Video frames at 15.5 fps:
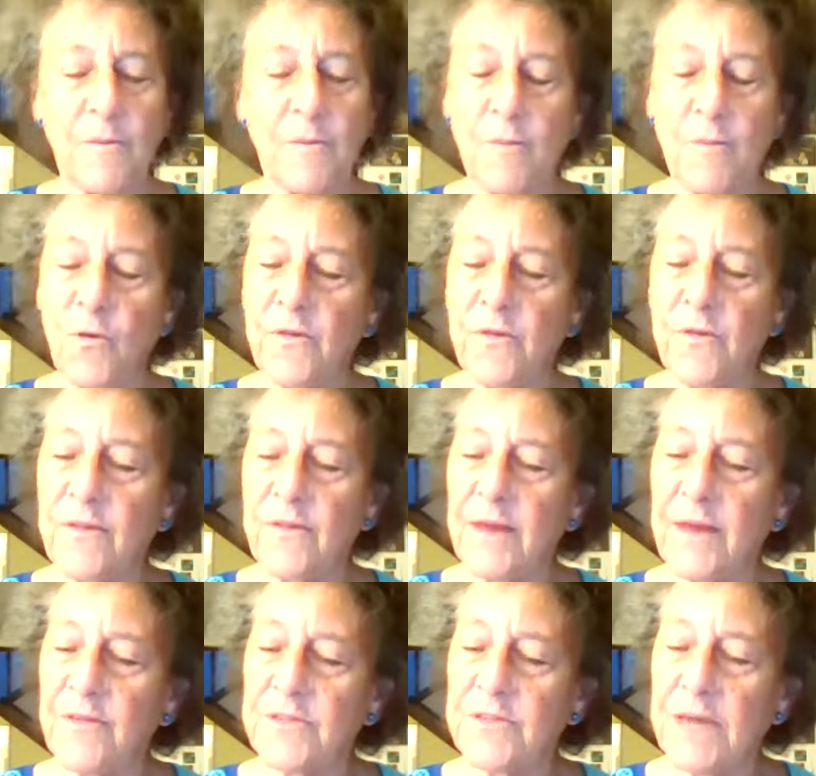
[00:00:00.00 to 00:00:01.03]
more than the other
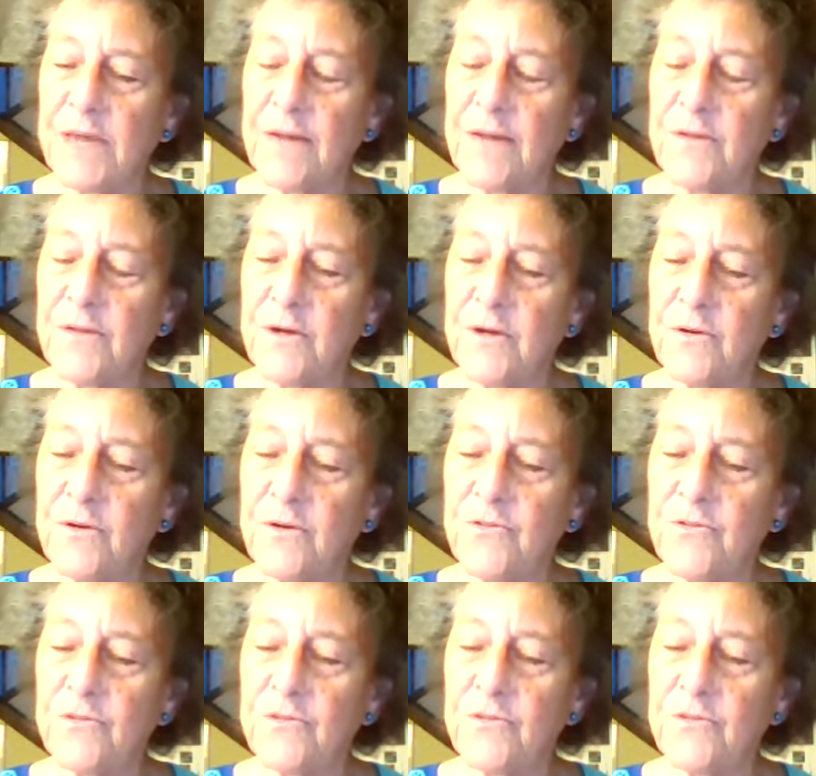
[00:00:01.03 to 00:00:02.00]
side of the nose.